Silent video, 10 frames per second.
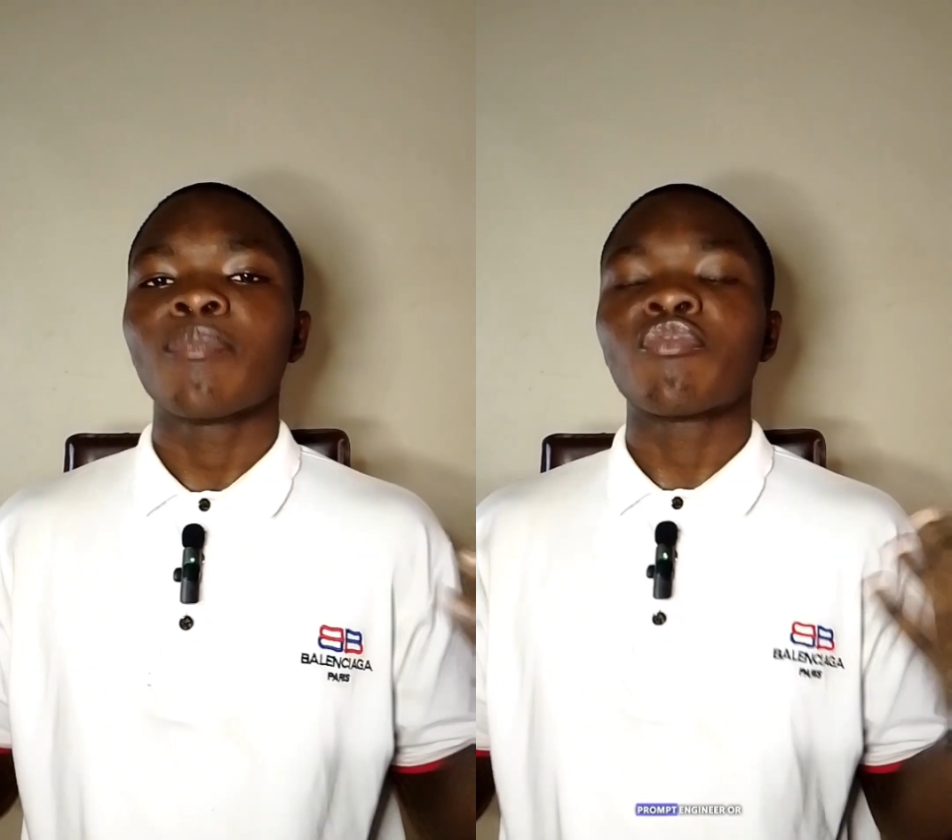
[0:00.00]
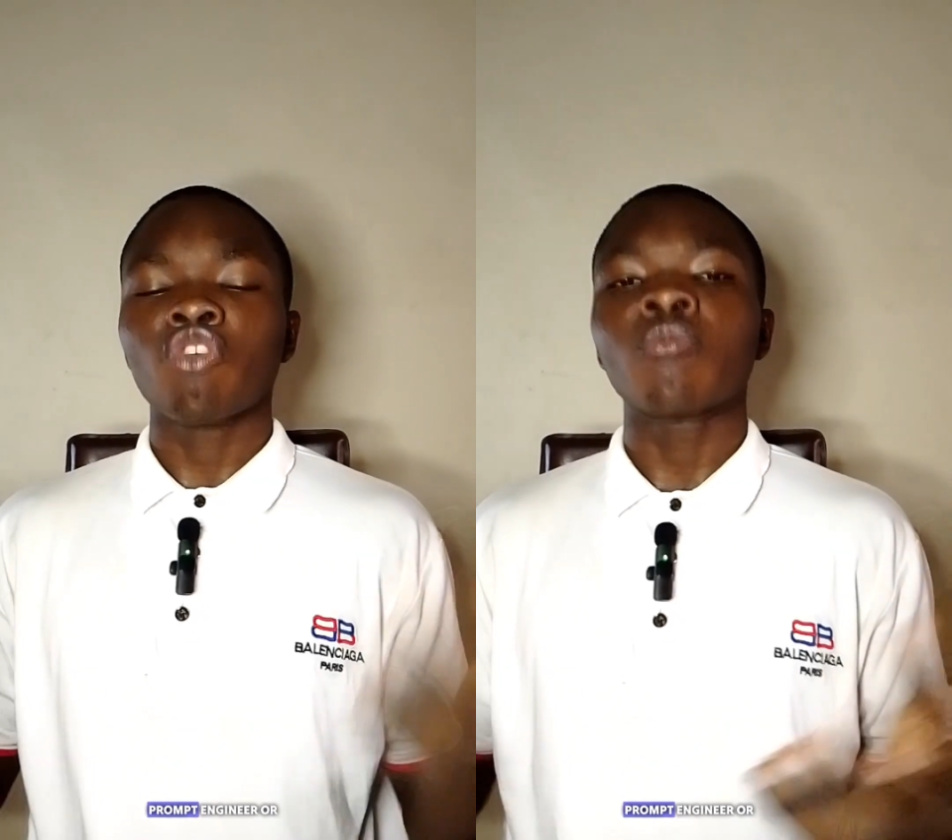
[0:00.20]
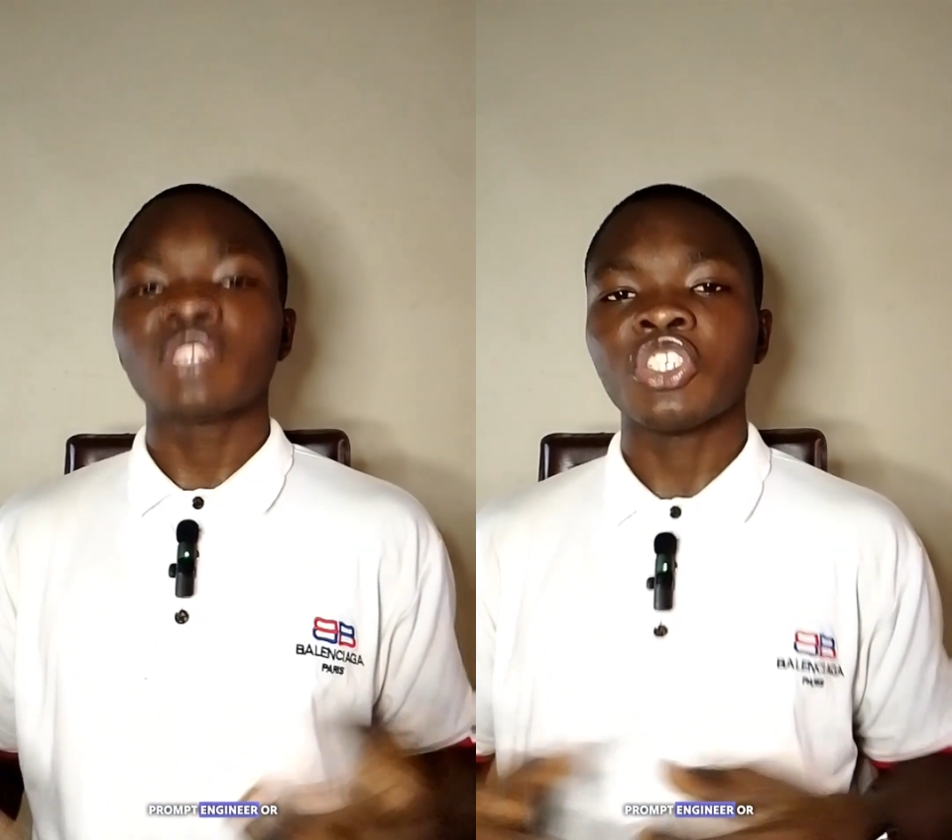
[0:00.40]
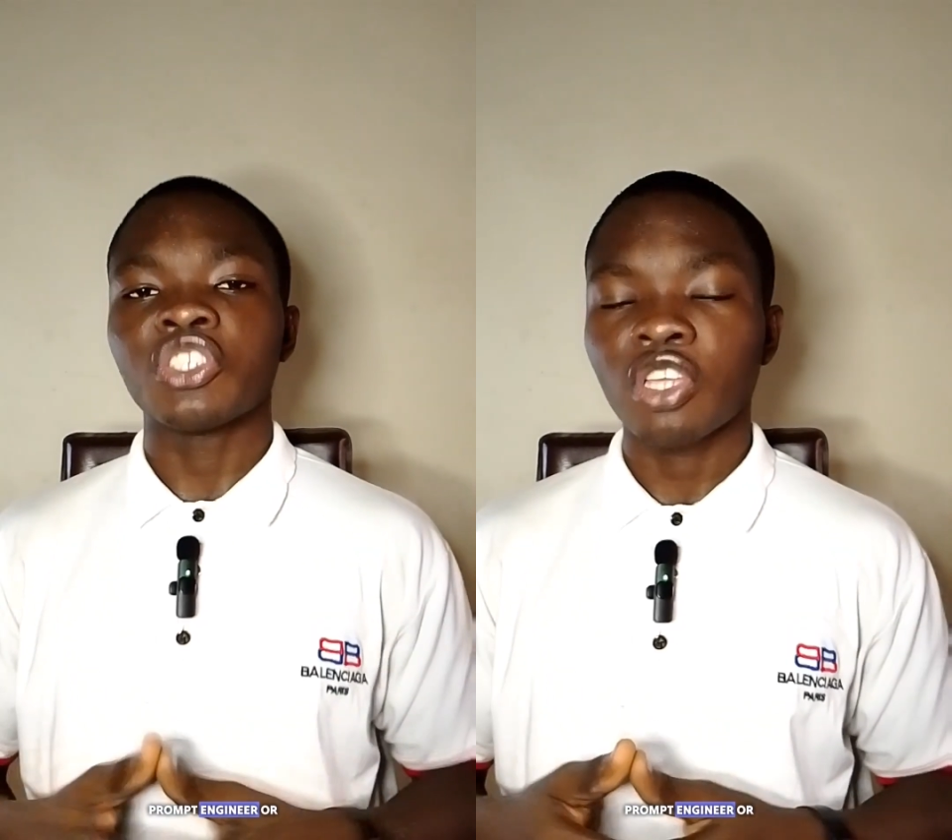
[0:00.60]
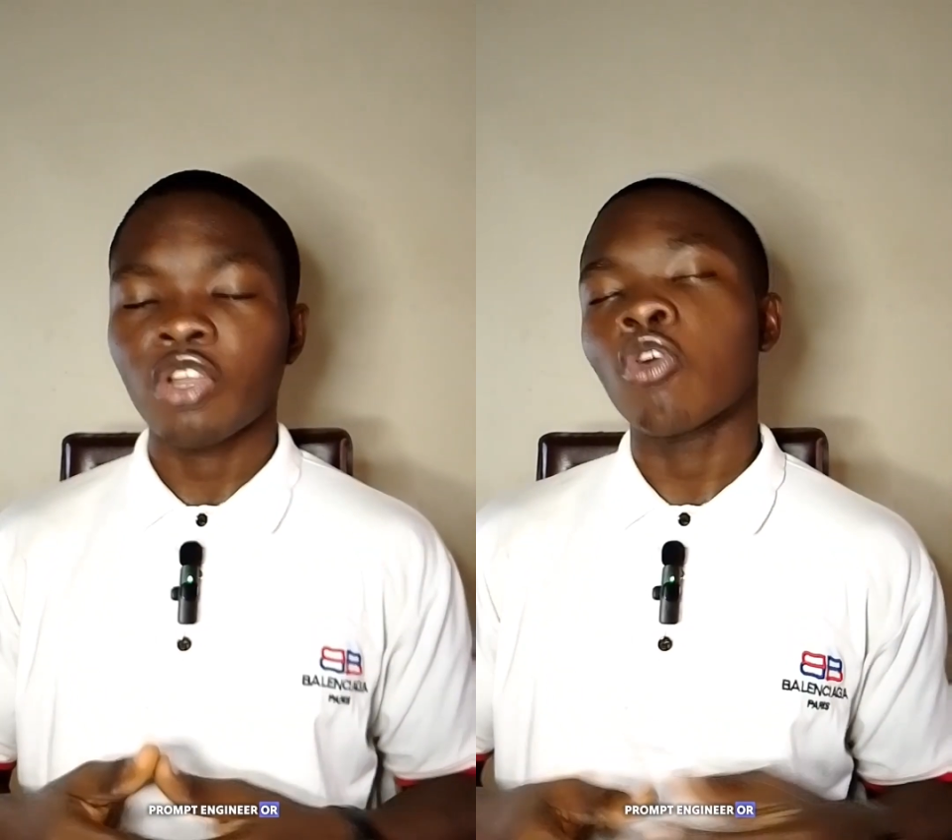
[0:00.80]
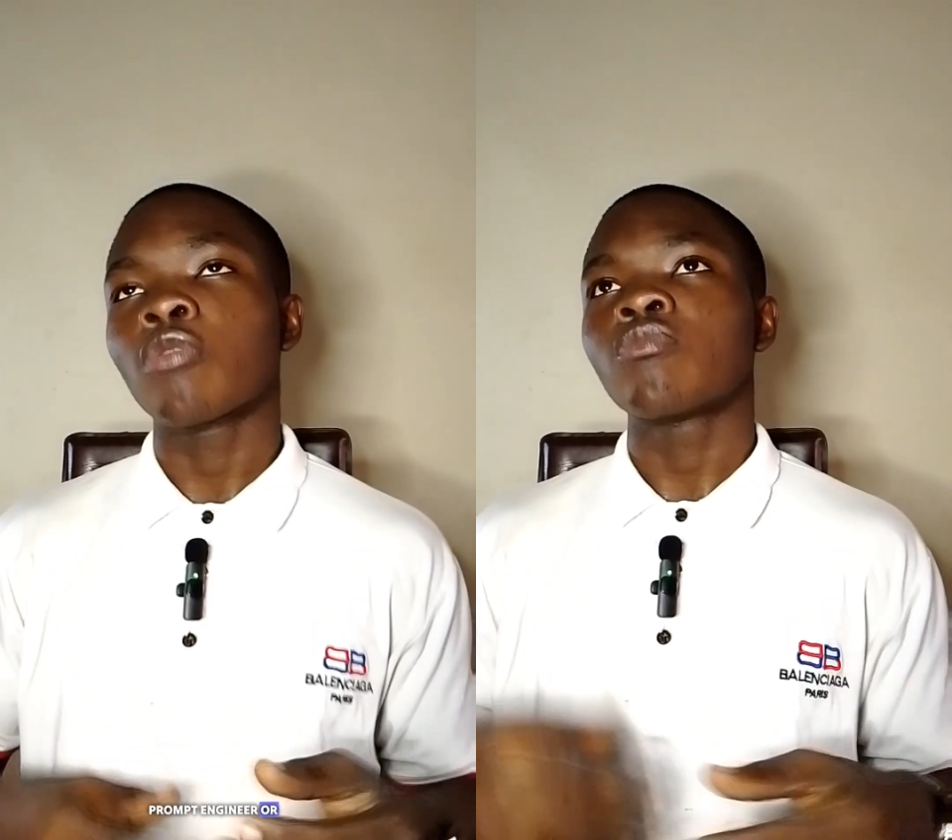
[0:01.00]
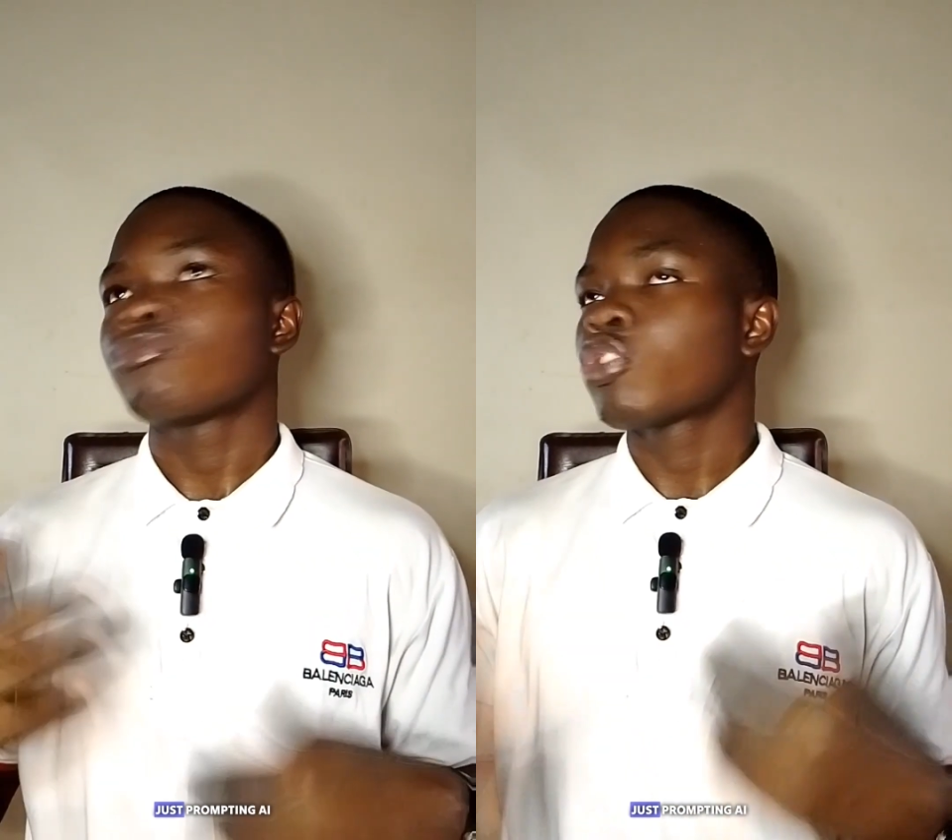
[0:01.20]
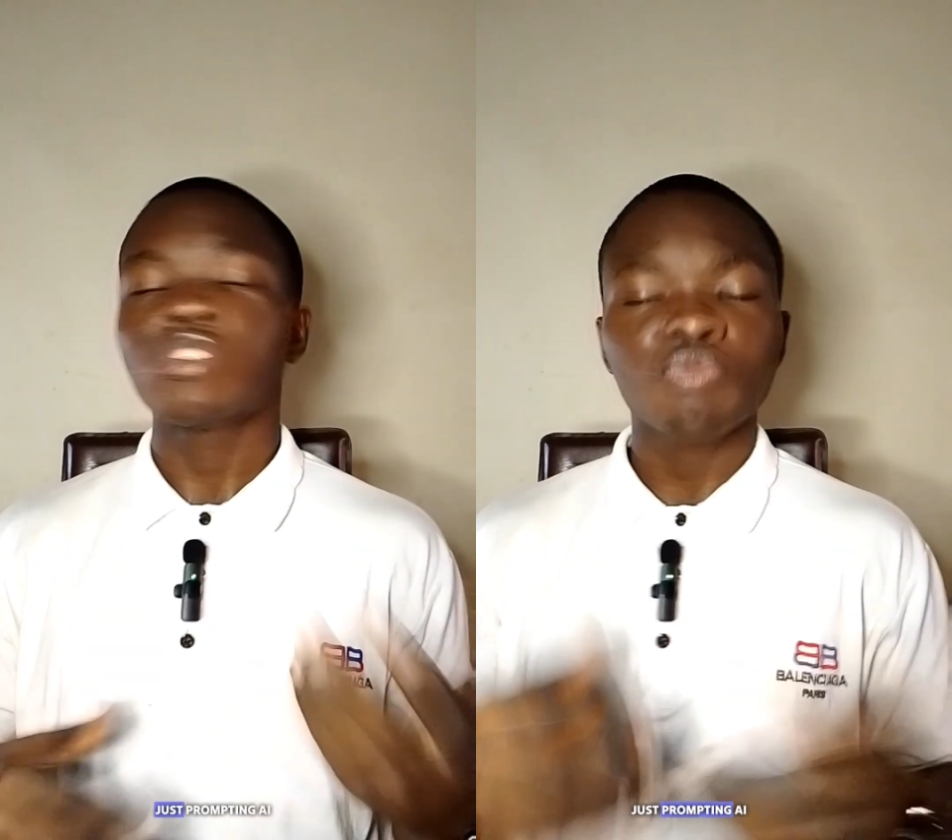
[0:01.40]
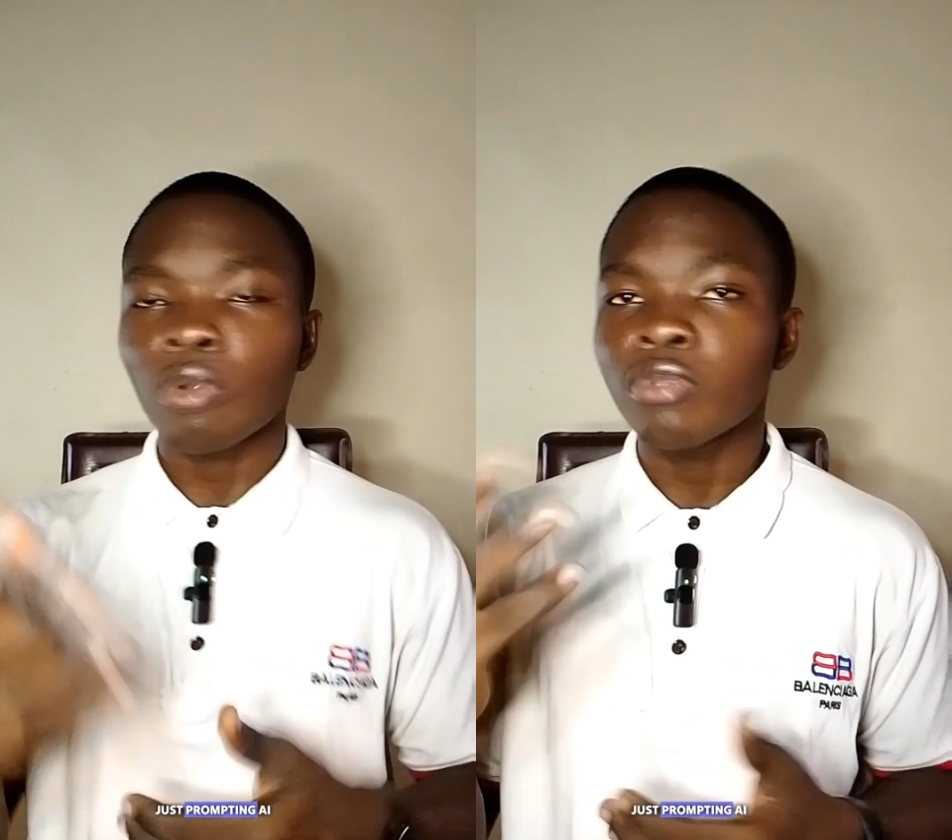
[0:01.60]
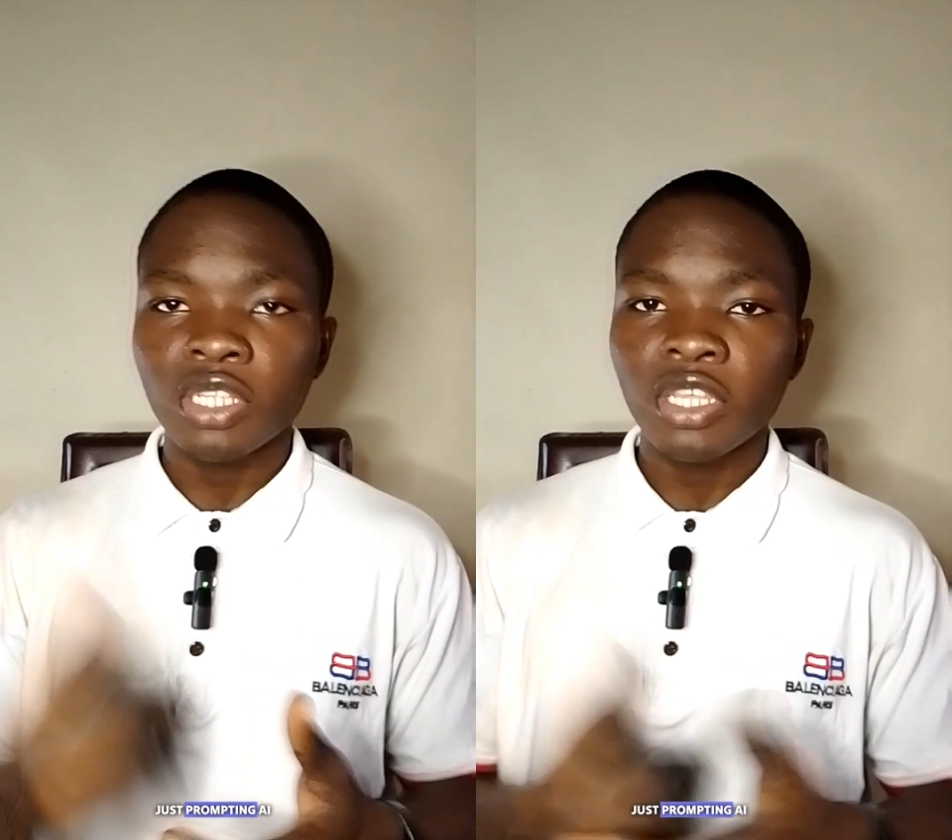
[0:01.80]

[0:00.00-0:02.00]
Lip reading: prompt engineer or just prompting